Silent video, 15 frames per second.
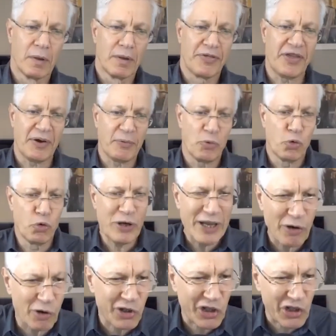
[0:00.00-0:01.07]
The
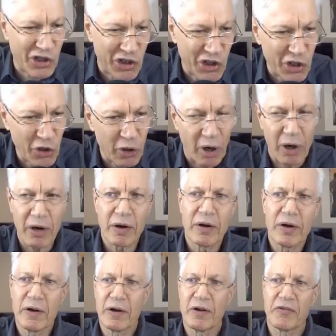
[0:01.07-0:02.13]
real cure
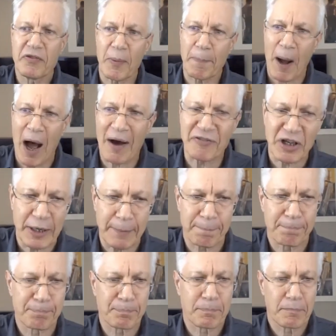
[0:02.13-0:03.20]
for poverty
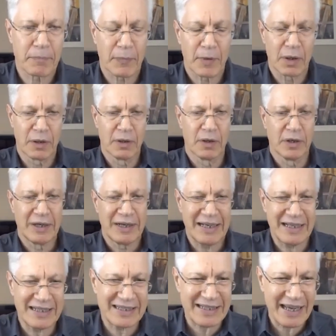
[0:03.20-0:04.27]

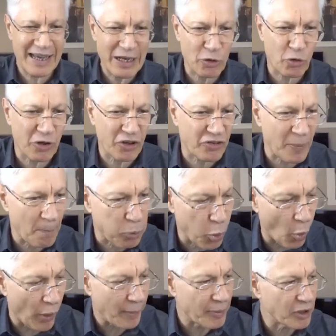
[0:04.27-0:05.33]
is increased
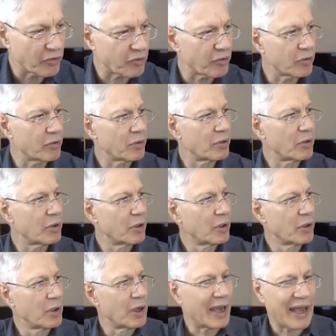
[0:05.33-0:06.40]
employment
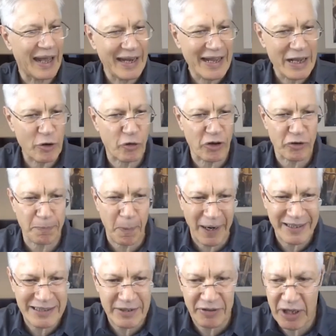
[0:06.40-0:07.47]
and increased
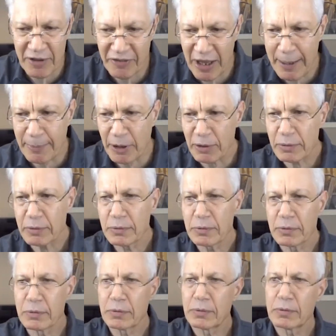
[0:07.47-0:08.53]
productivity of labor.
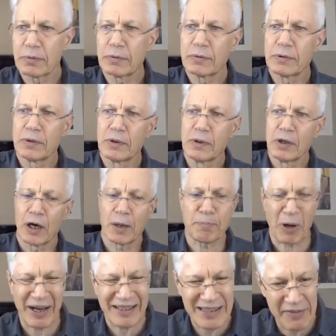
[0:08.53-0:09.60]
And
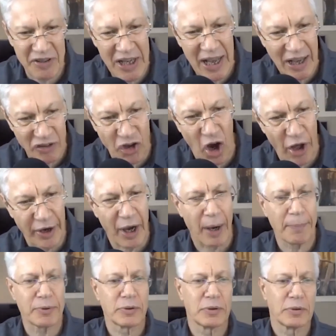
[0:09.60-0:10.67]
productivity has gone
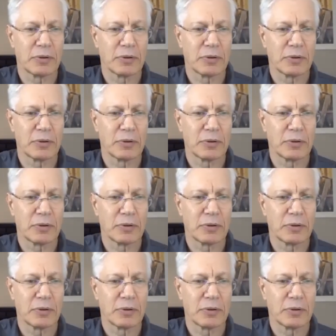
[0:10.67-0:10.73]
up.